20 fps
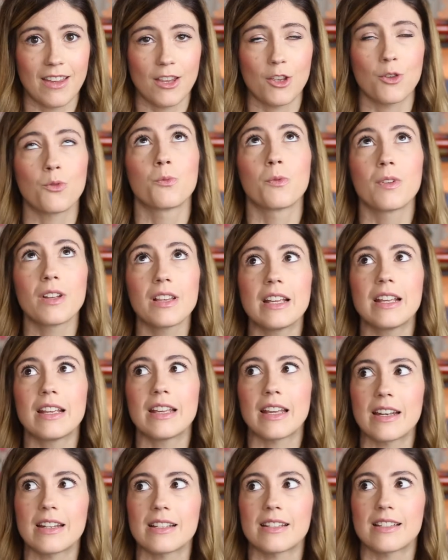you really
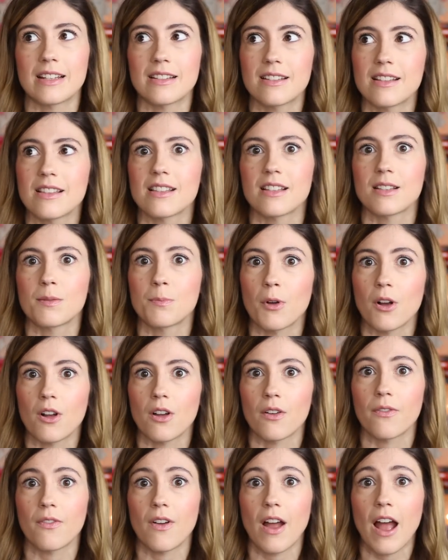get a sense in this
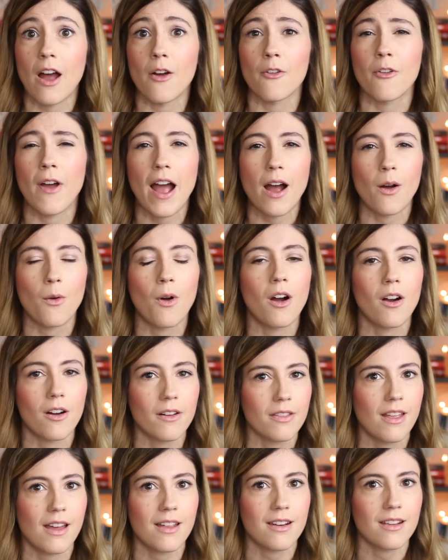book of how
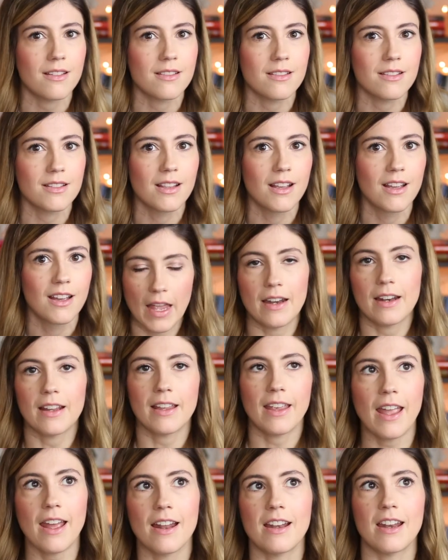hard that is. And
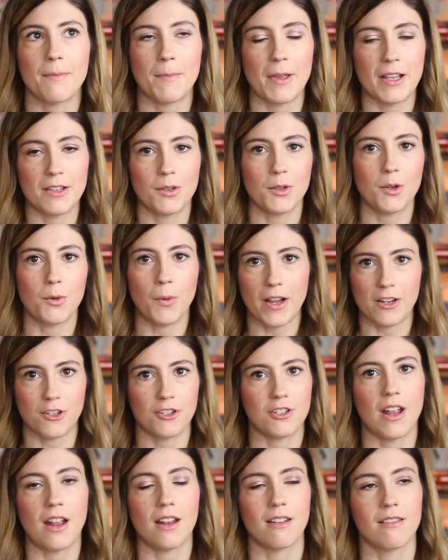again, it makes you
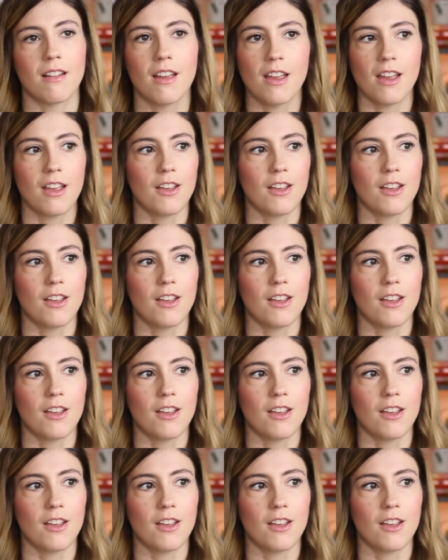question,